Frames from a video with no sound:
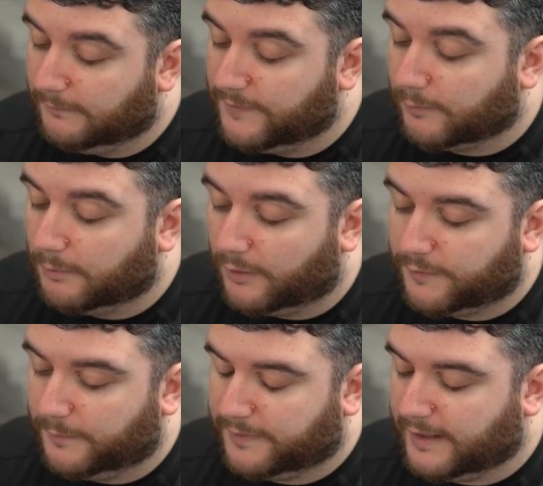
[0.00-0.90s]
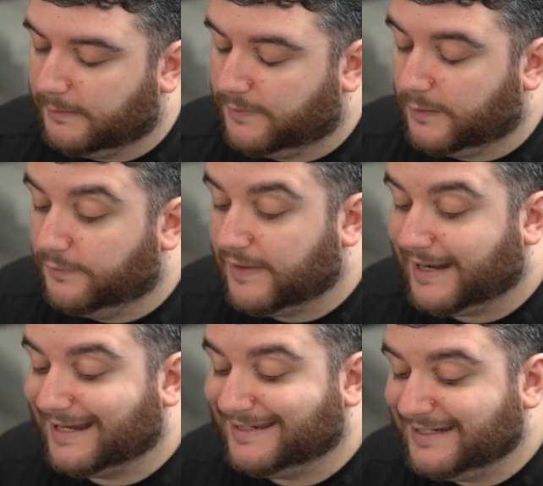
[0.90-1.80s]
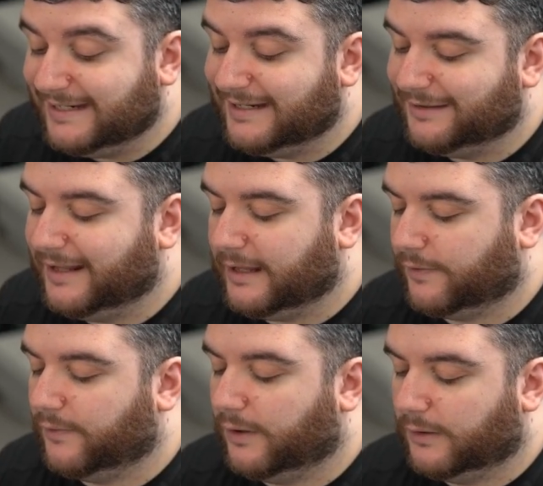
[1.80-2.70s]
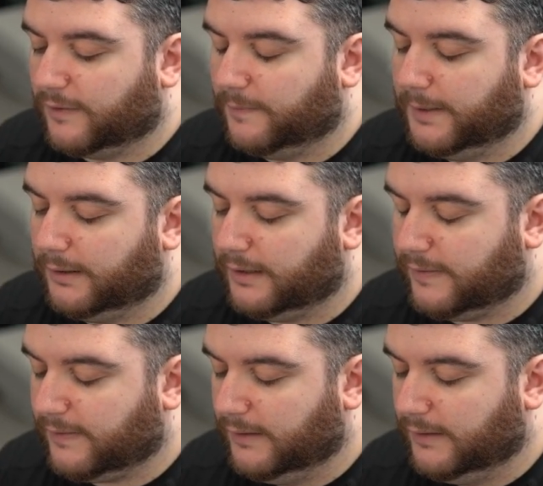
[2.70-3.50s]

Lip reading: There were multiple times, though, that I did need the extra Earth Spirits